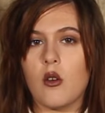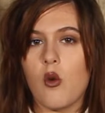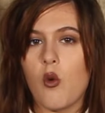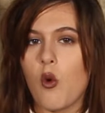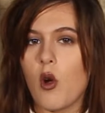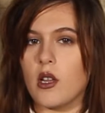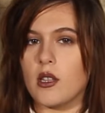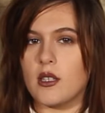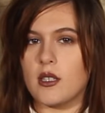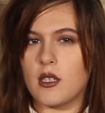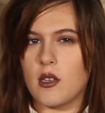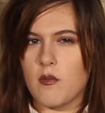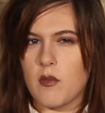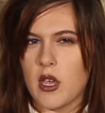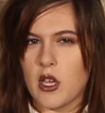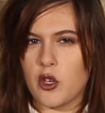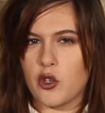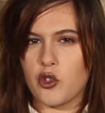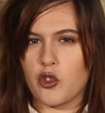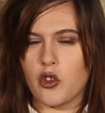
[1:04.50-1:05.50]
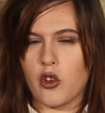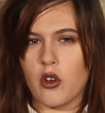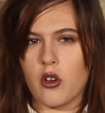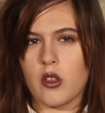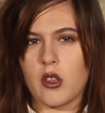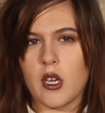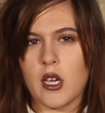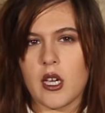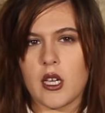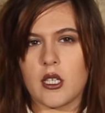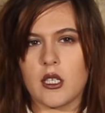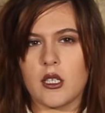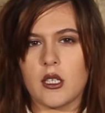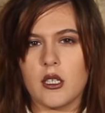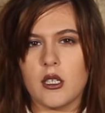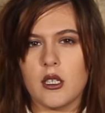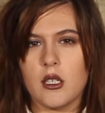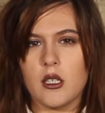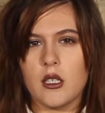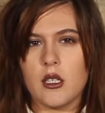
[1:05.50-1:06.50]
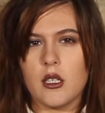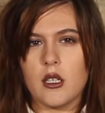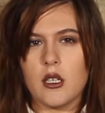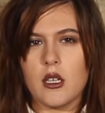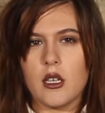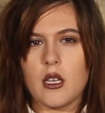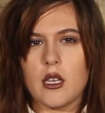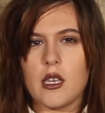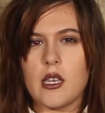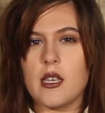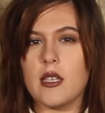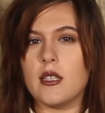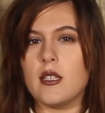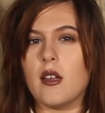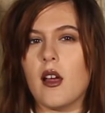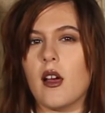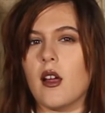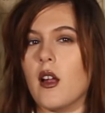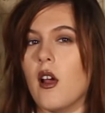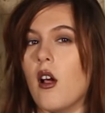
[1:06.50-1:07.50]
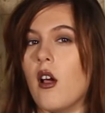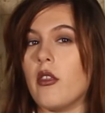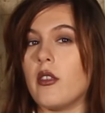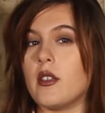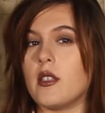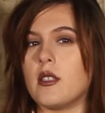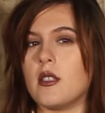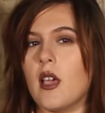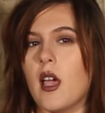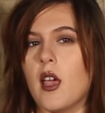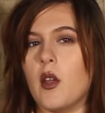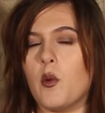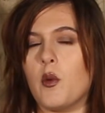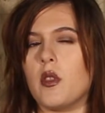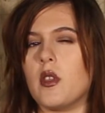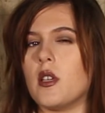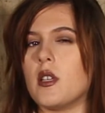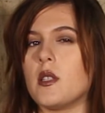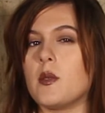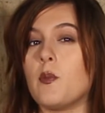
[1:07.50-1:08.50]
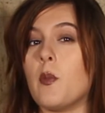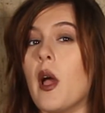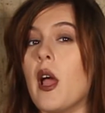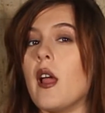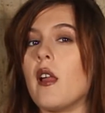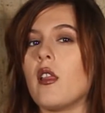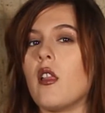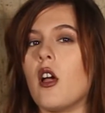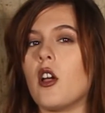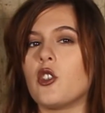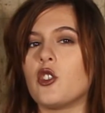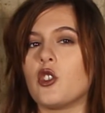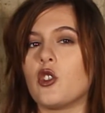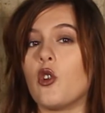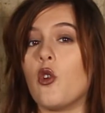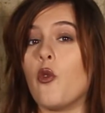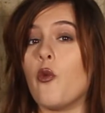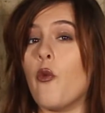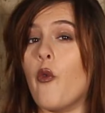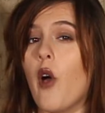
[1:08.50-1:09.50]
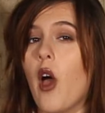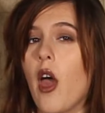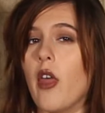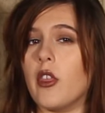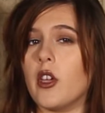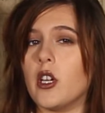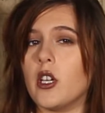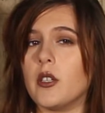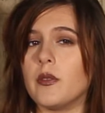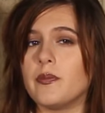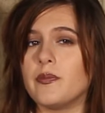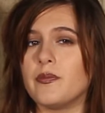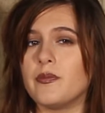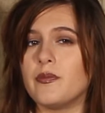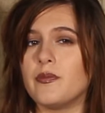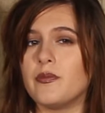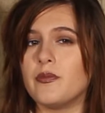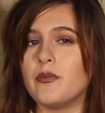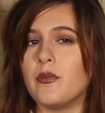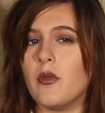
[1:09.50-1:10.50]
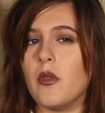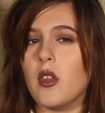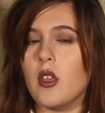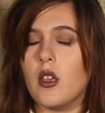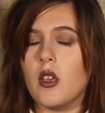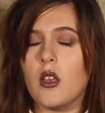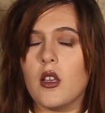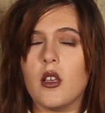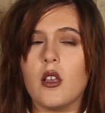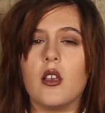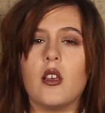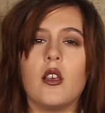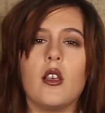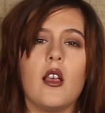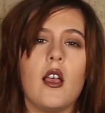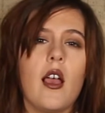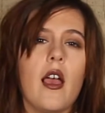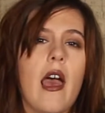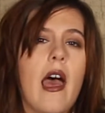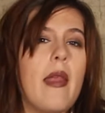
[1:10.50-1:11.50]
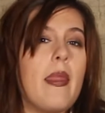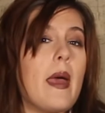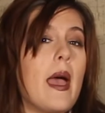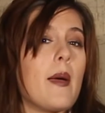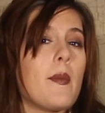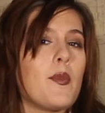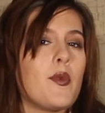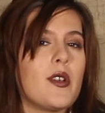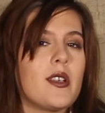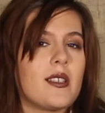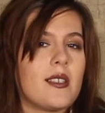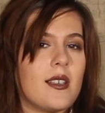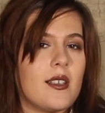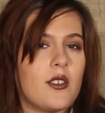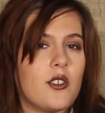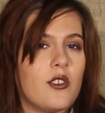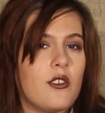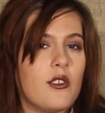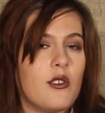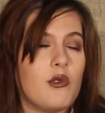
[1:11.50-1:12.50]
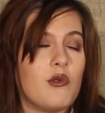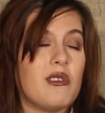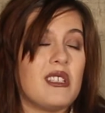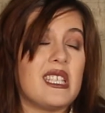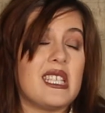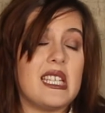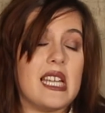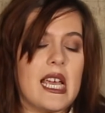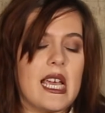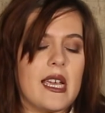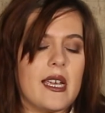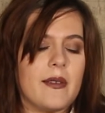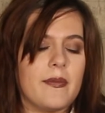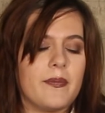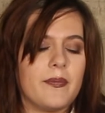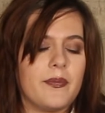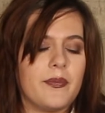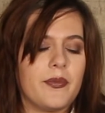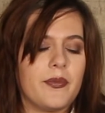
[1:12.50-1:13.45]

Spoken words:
wants to make sure that he's not on the side with his biological father. And that brings us to today.